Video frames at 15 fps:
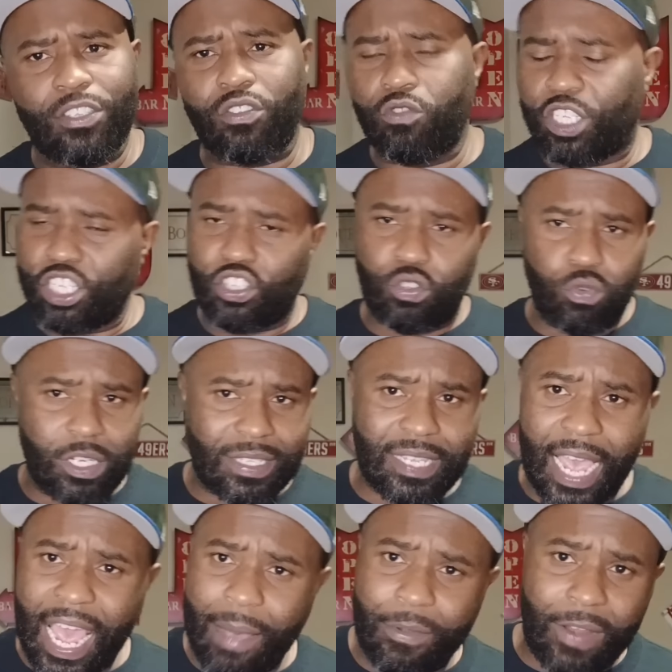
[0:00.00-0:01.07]
So just through the
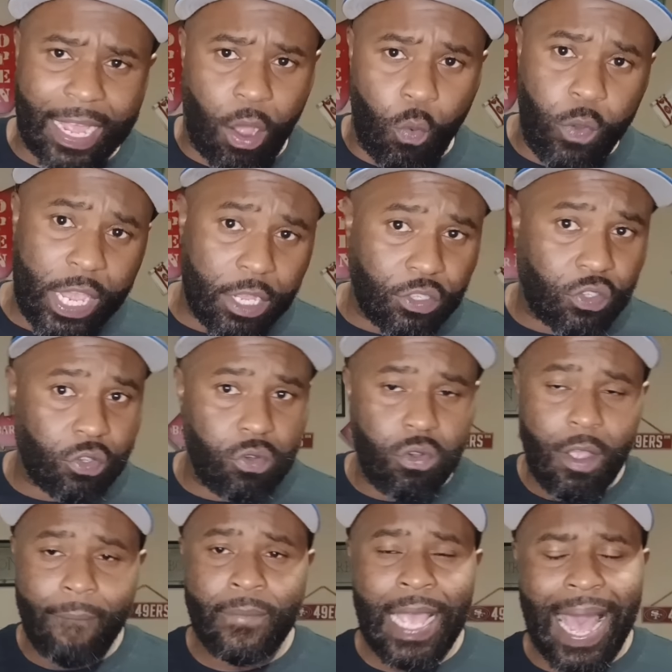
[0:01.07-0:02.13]
time of like a week or
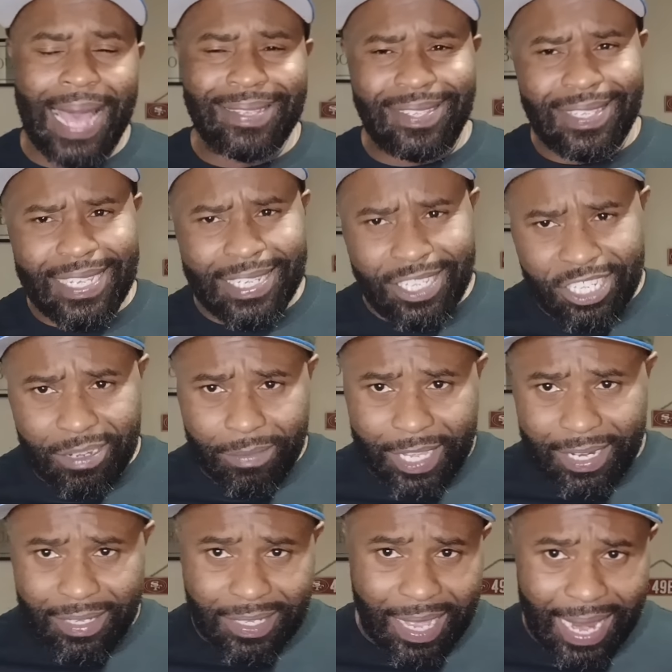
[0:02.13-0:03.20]
two, I seen Chip
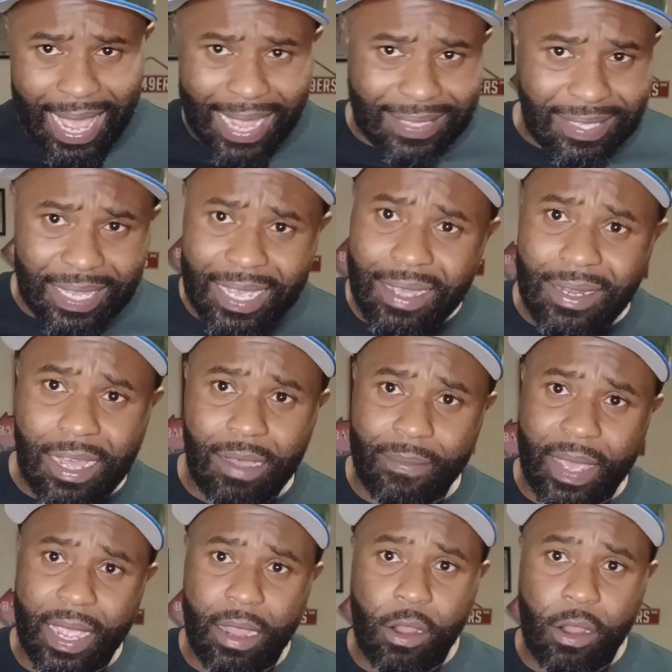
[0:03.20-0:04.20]
get his clientele up, man.